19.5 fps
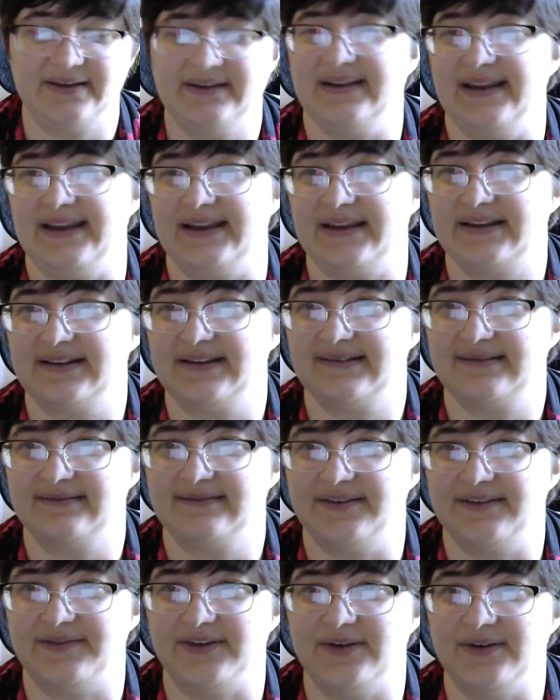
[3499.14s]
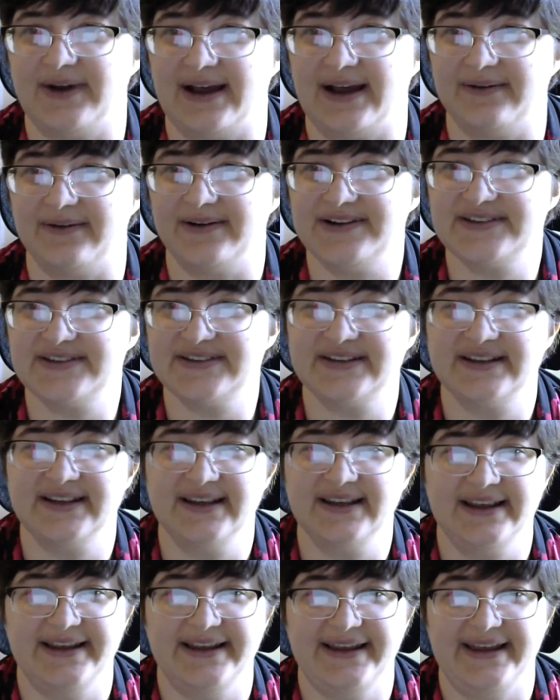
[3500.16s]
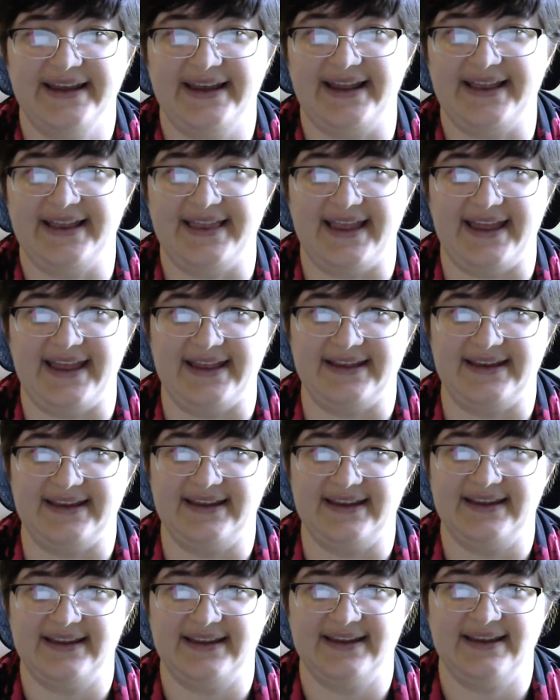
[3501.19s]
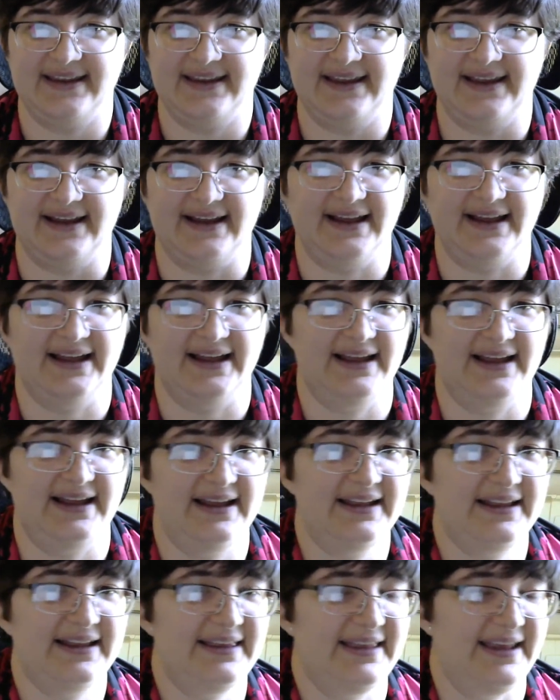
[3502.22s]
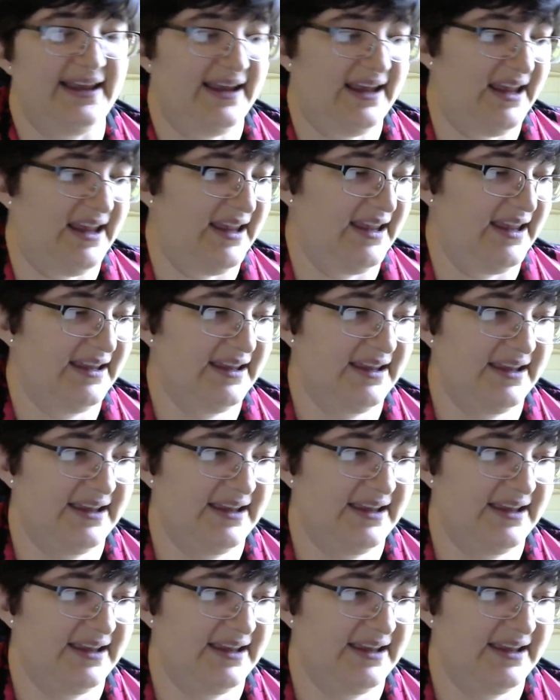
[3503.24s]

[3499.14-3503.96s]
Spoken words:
like a few hours, and then they,